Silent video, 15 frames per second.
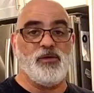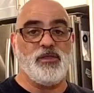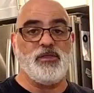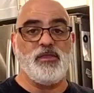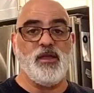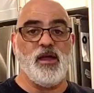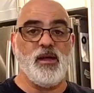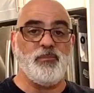would
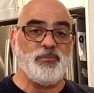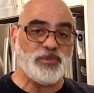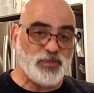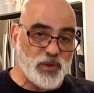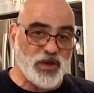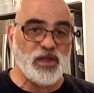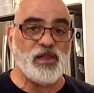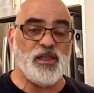
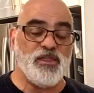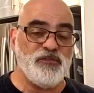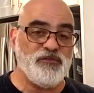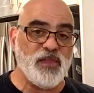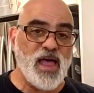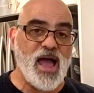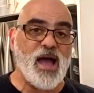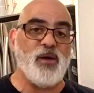sprinkle in the
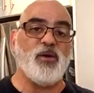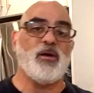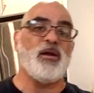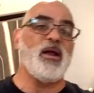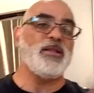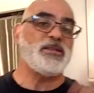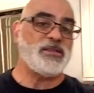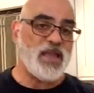flour.
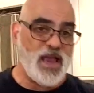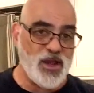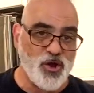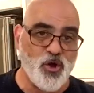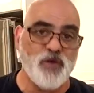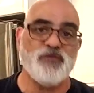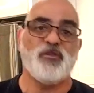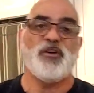I'd stand
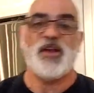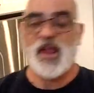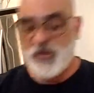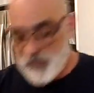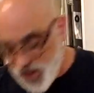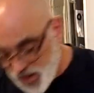over it. I'd